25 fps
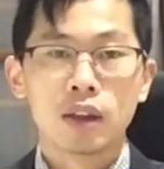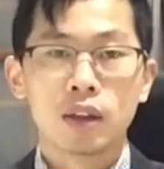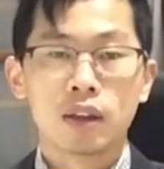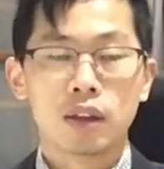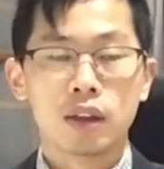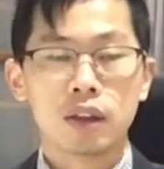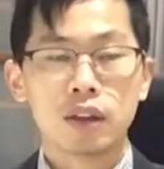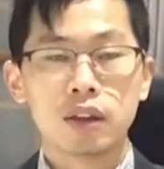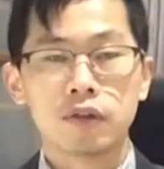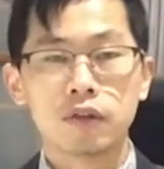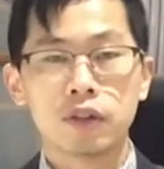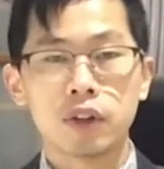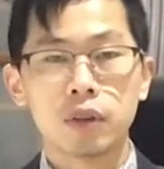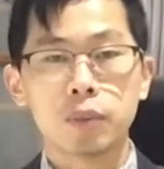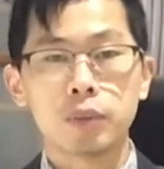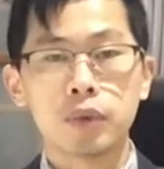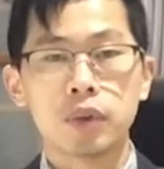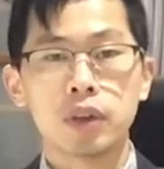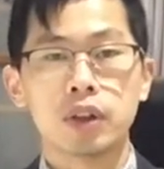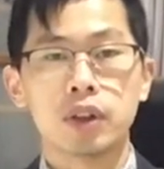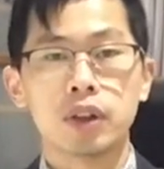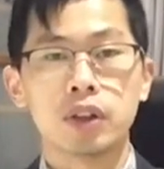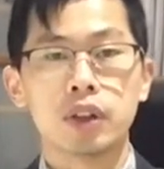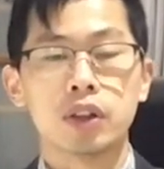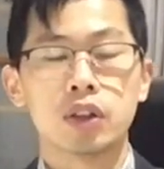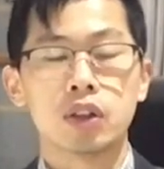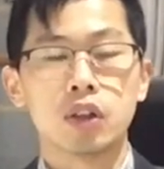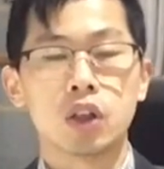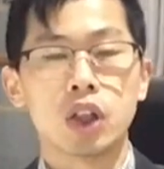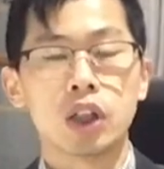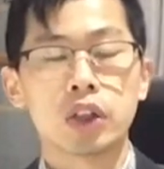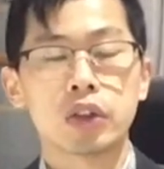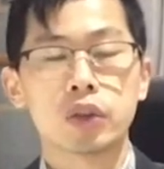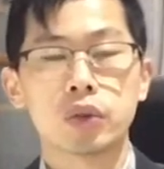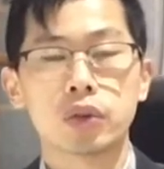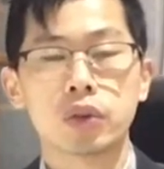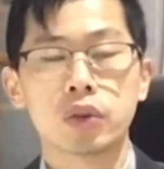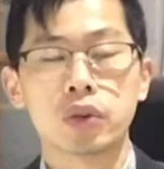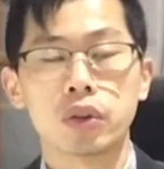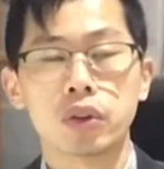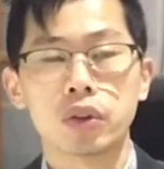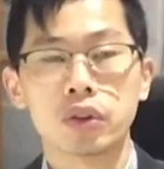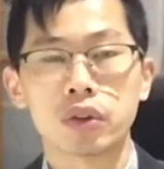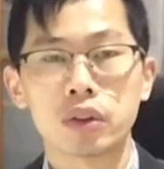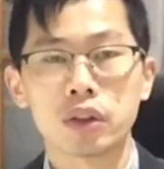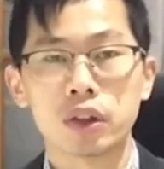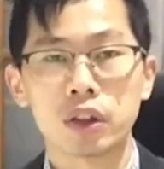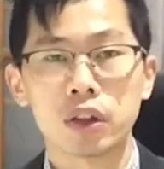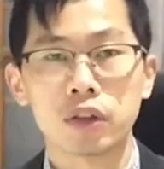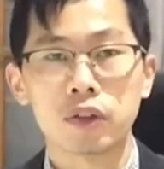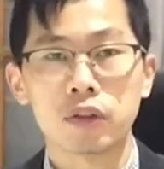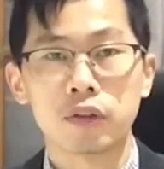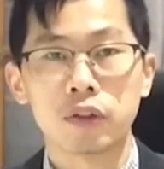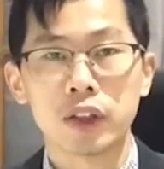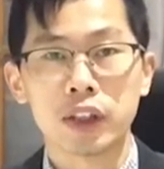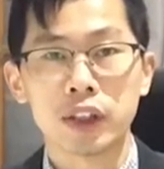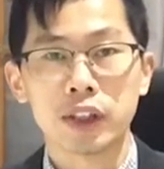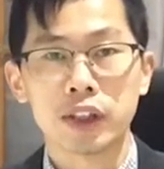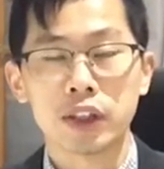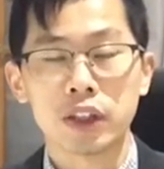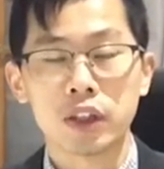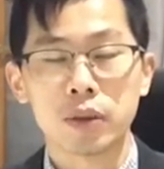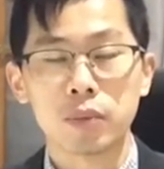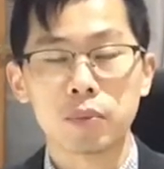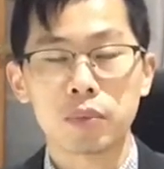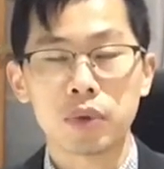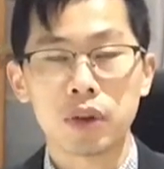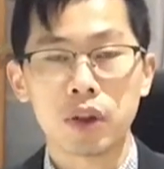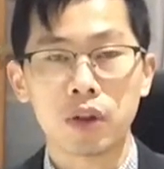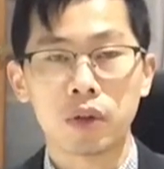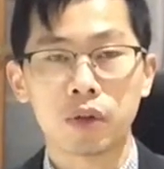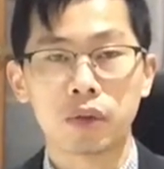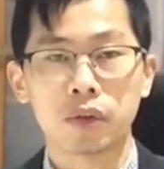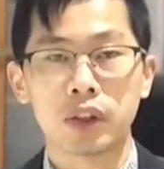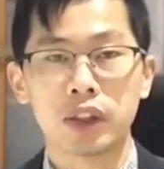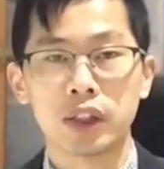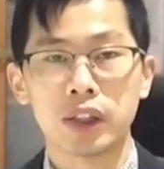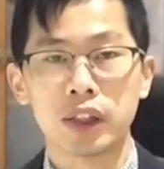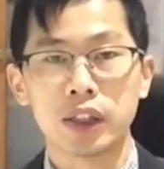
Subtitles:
This formula is also very simple.